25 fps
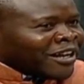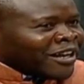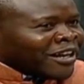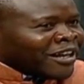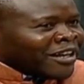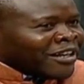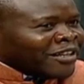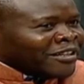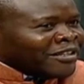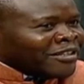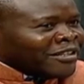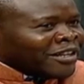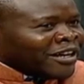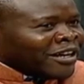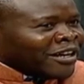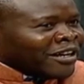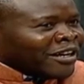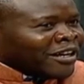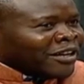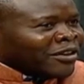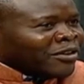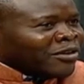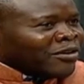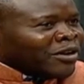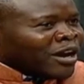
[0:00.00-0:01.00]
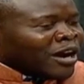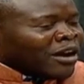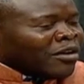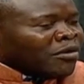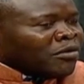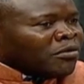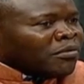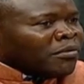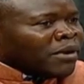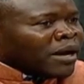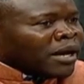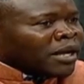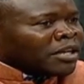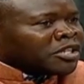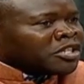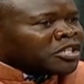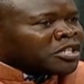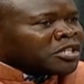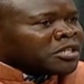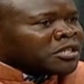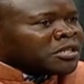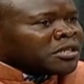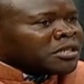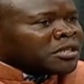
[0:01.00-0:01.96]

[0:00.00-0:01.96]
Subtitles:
age, and I know how much